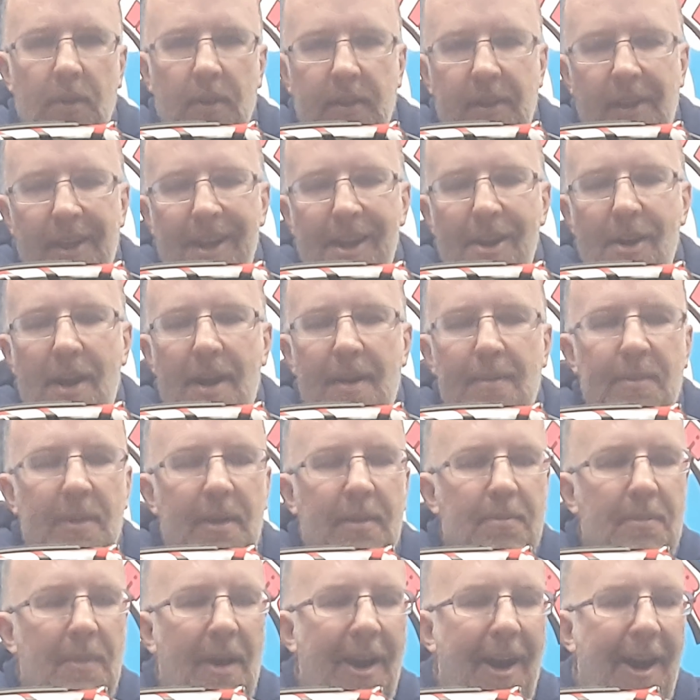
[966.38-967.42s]
here I'm at
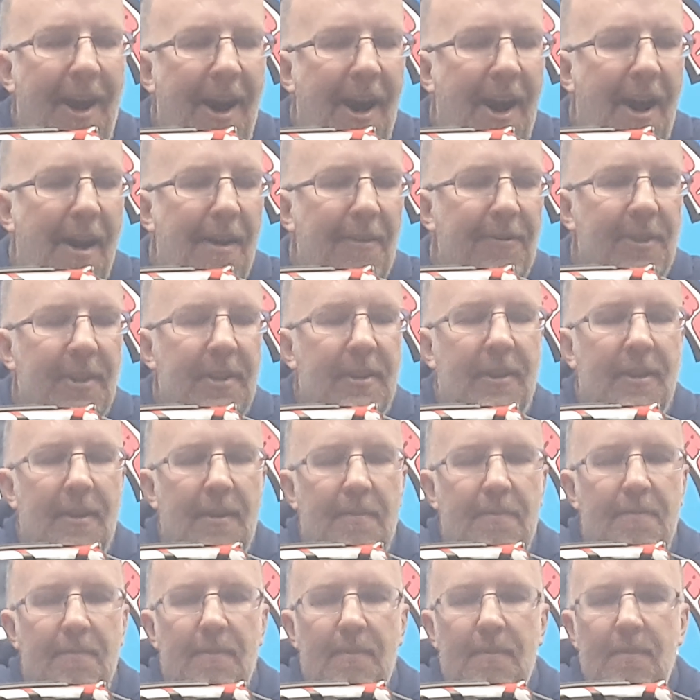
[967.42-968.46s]
Mojave,
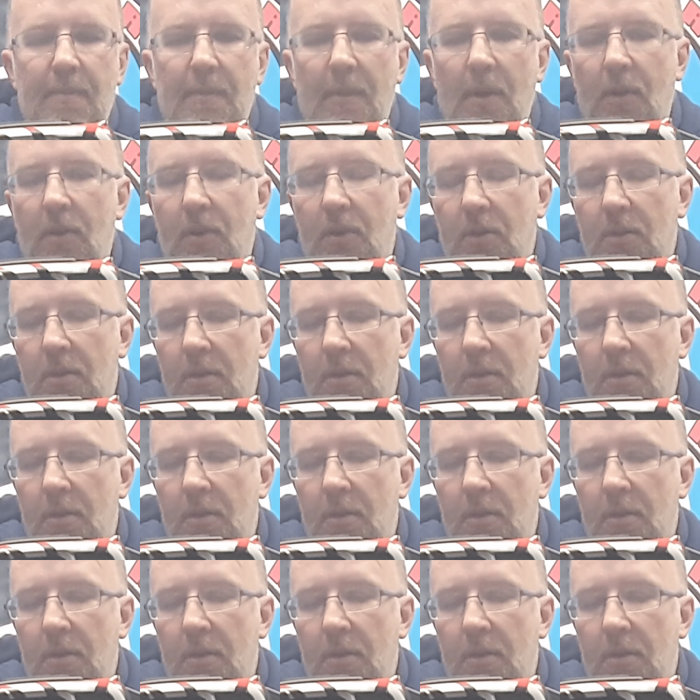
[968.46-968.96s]
or